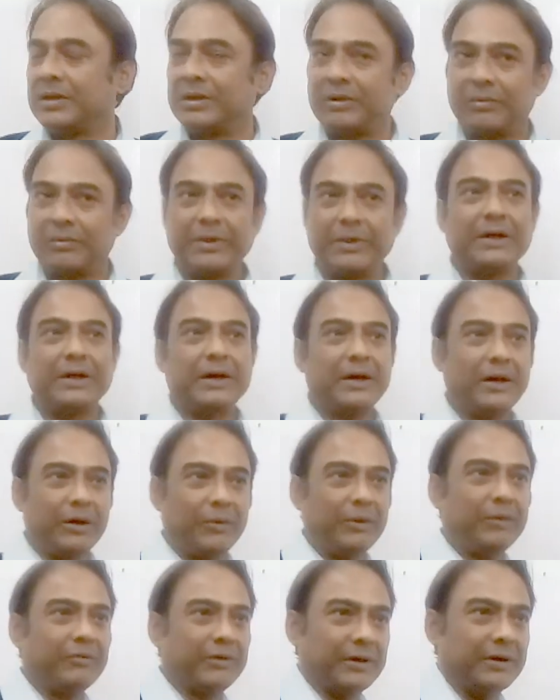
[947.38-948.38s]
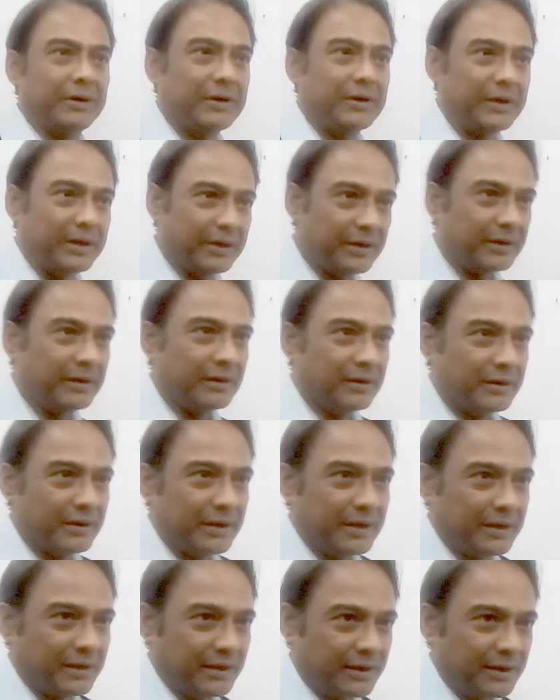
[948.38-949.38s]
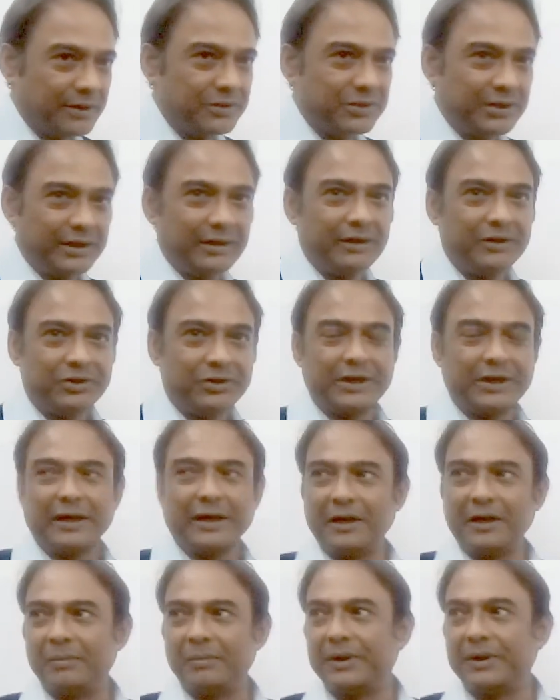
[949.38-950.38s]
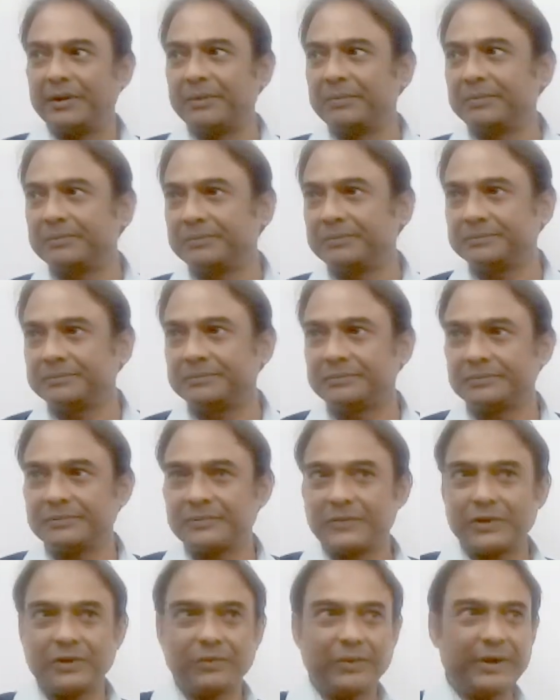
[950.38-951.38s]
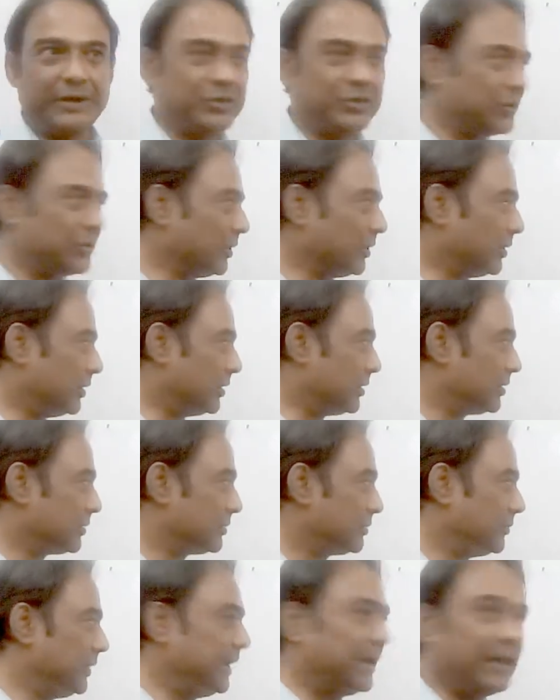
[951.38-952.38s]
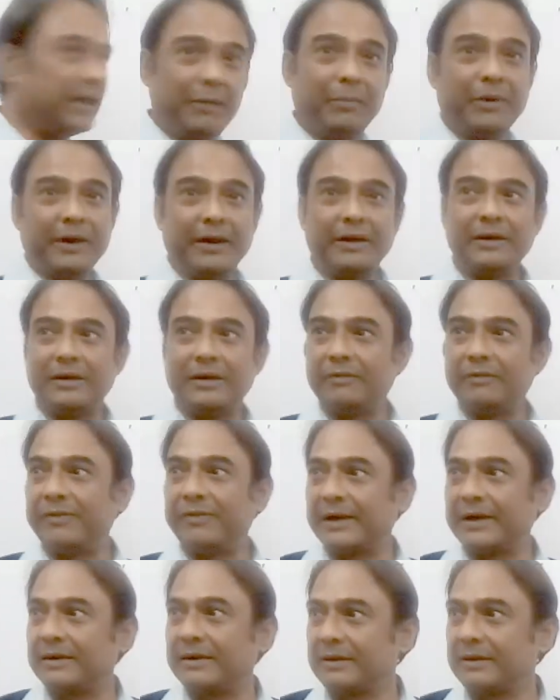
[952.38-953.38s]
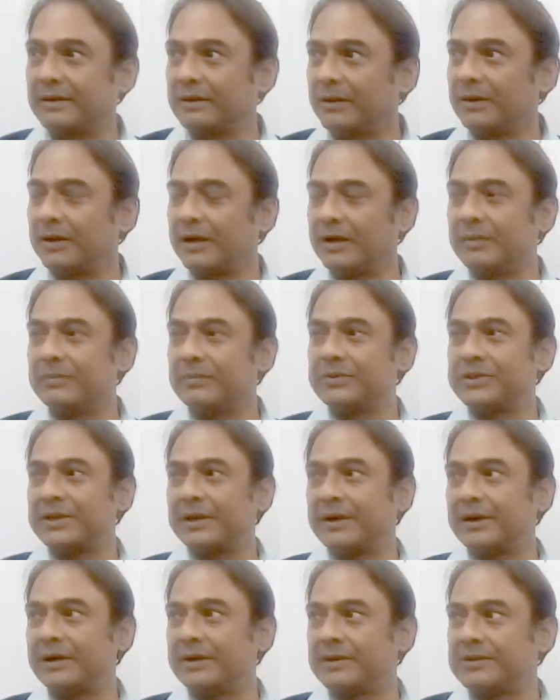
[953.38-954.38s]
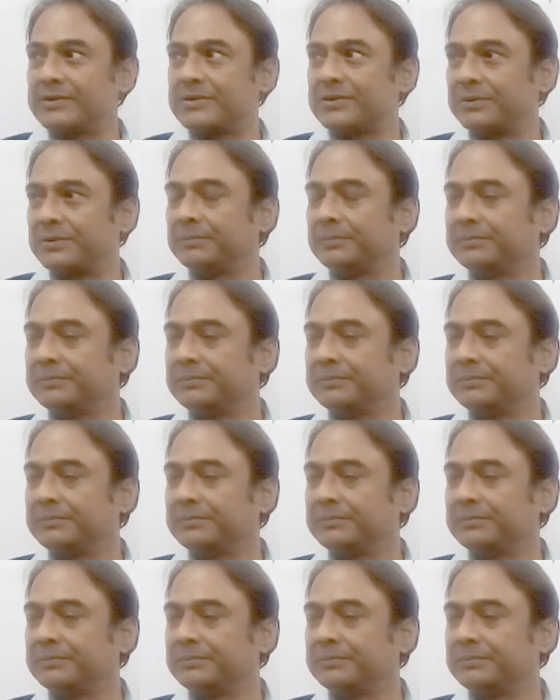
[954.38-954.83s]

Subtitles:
But however, here at RJ English Academy, we eliminate in fact your ums and ahs.